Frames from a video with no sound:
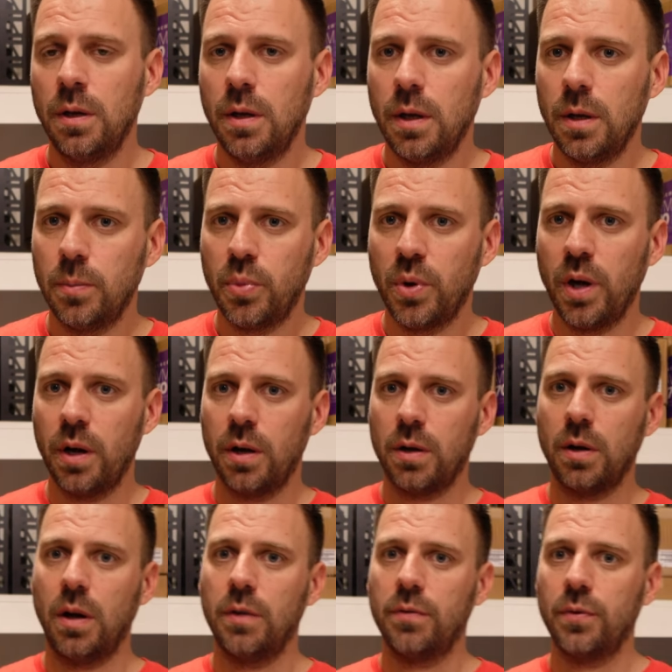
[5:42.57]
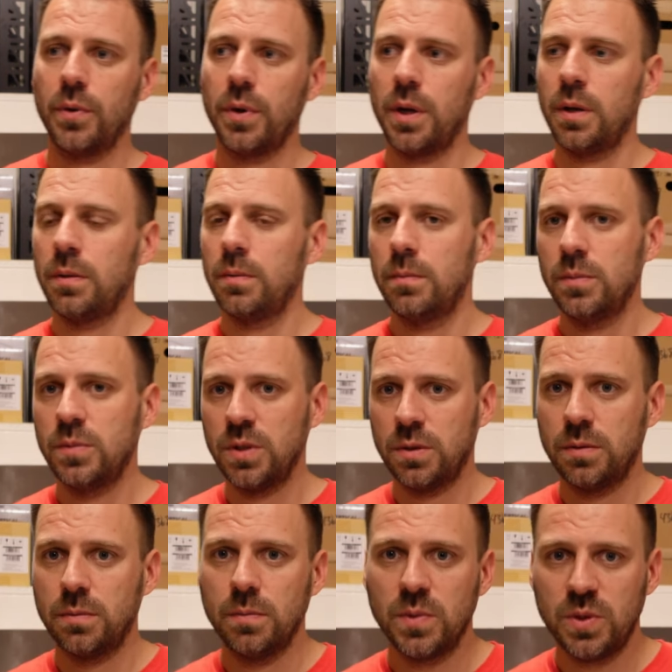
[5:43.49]
and product offering
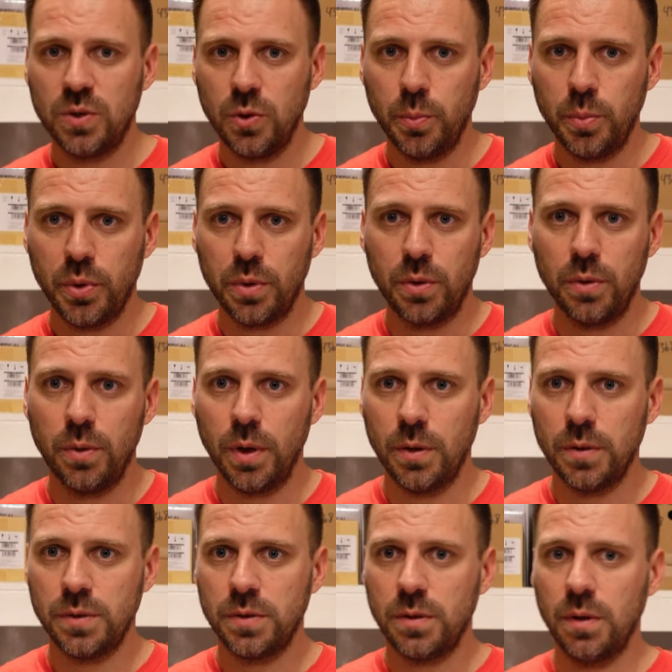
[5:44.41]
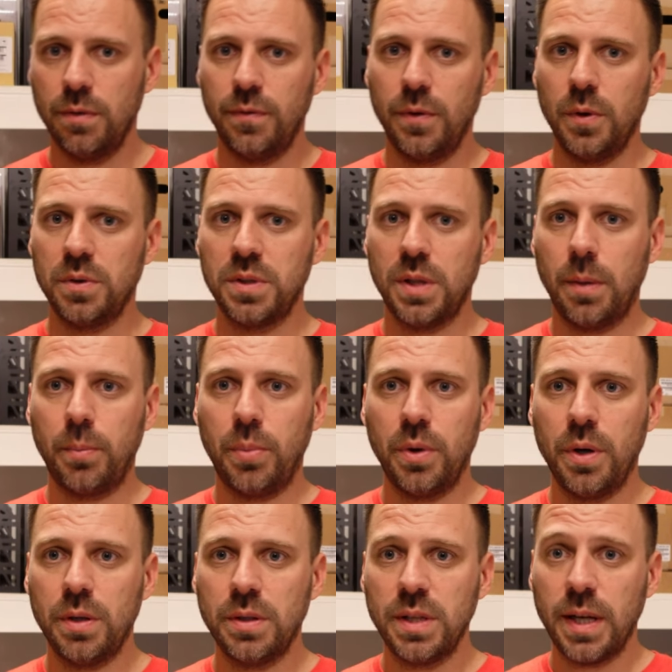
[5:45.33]
just super kudos to the folks that
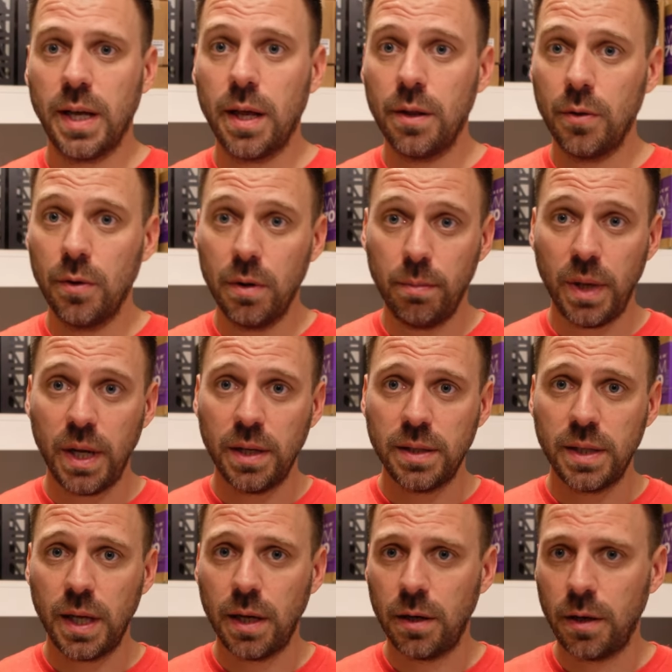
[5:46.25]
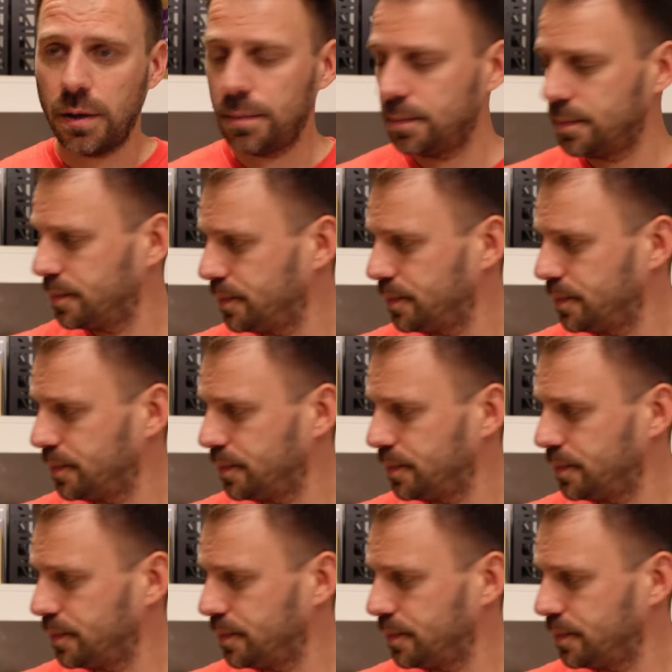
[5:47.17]
put it together and maintain it.